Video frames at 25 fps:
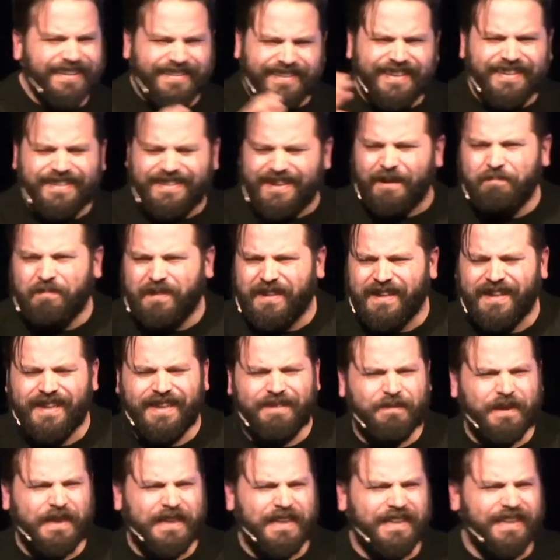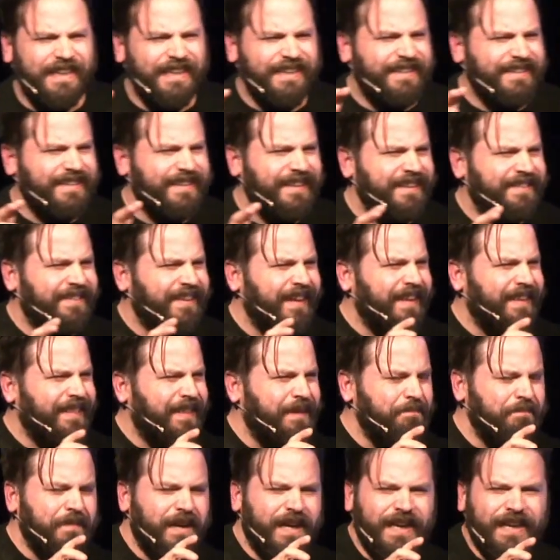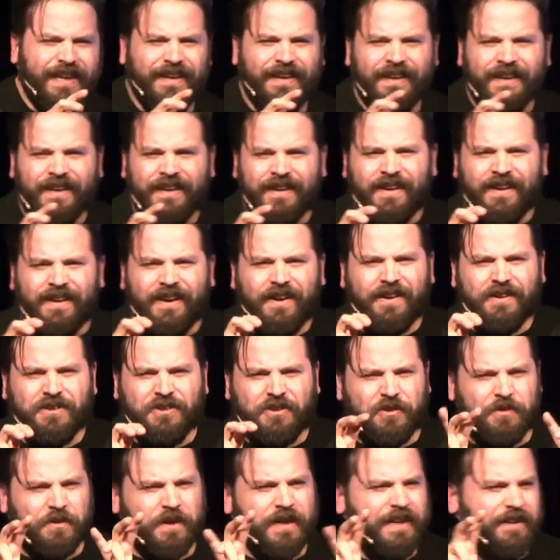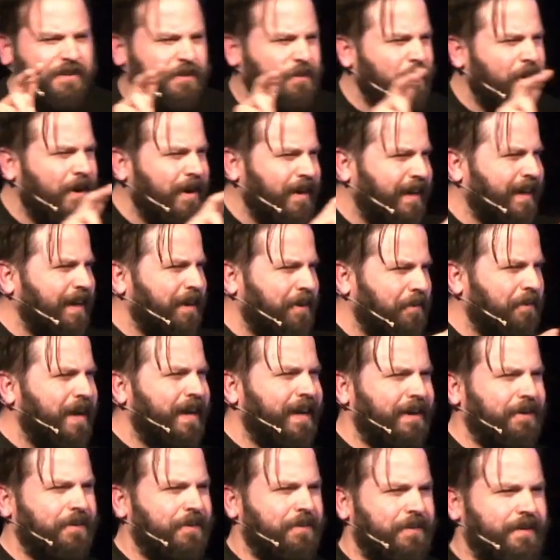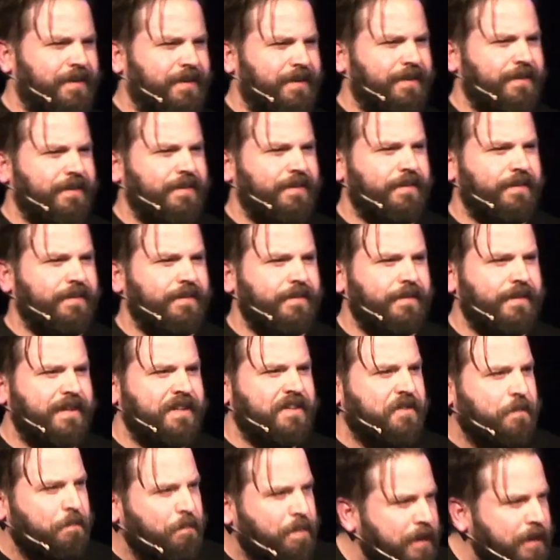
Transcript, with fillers: I see something, but it's, it's like the men are trees walking around. It's